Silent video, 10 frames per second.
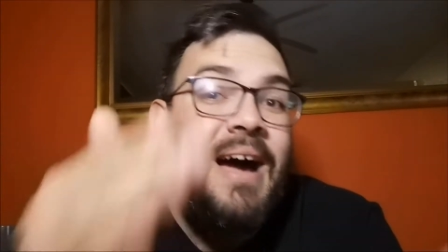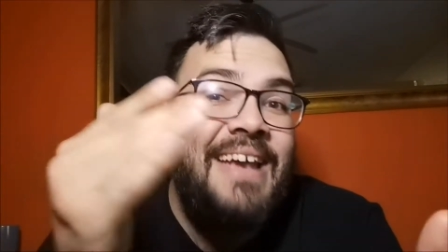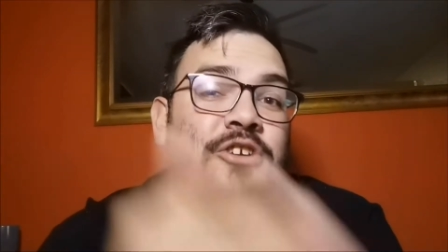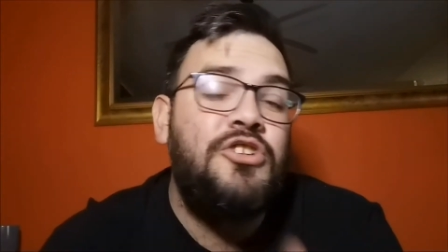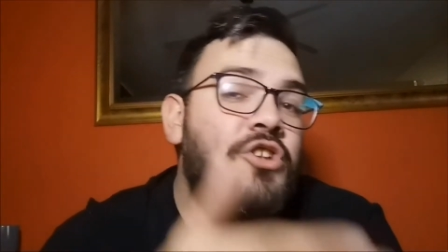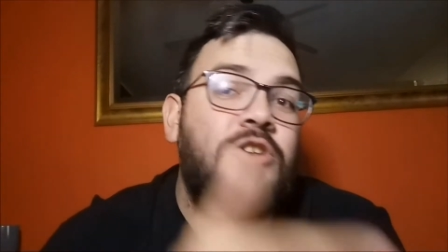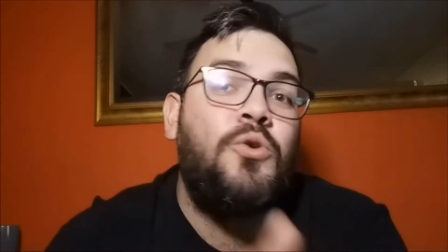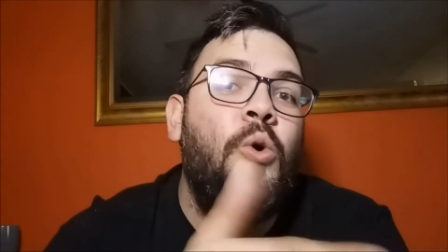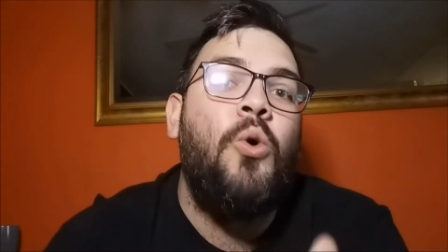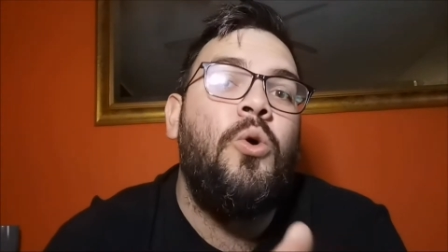I could not
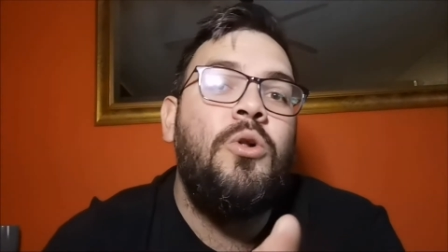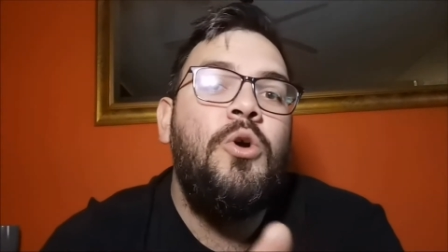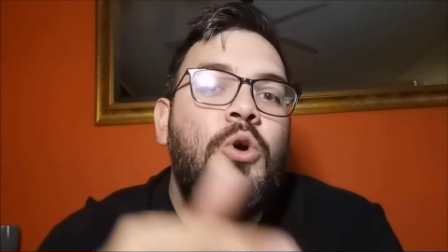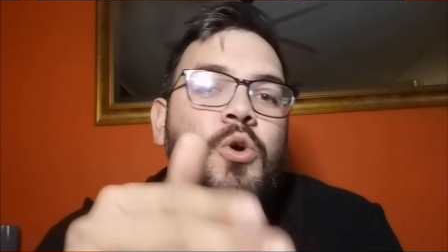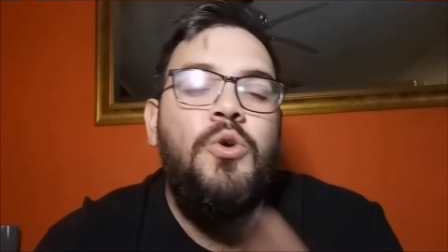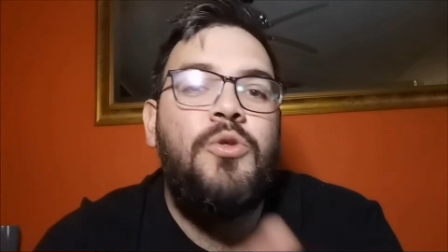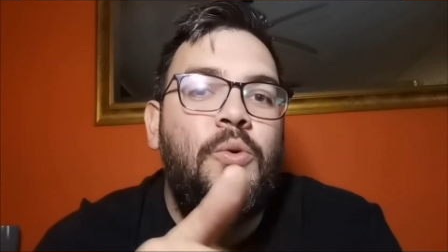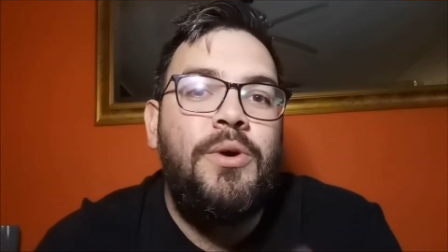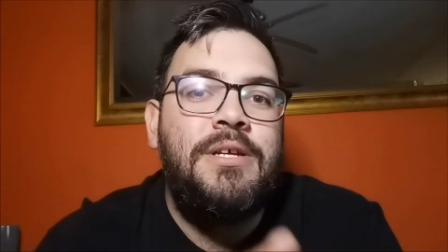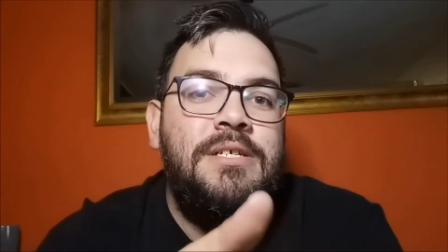call who the
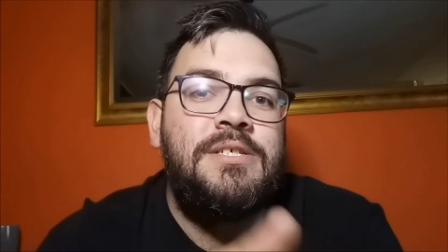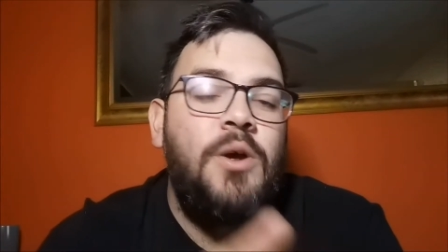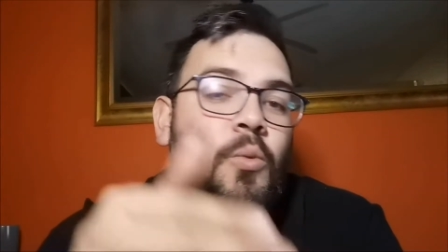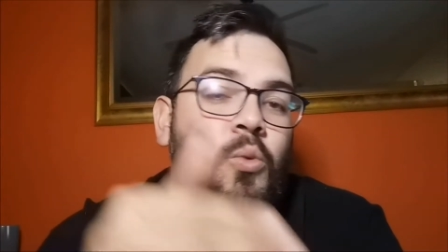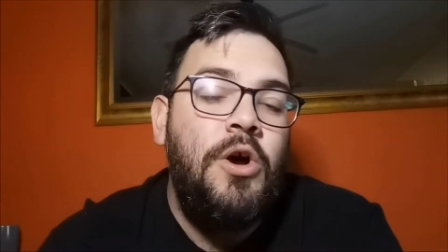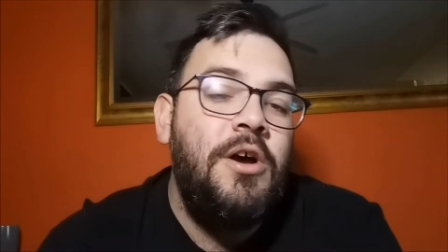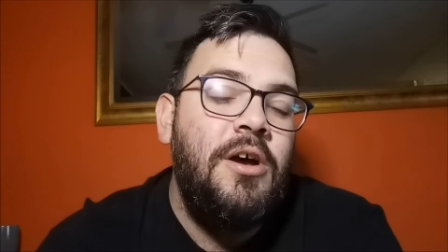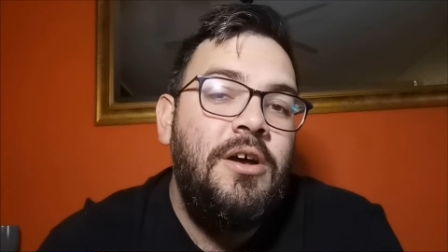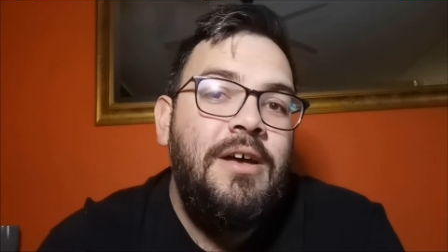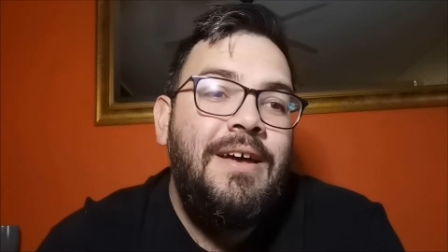winners were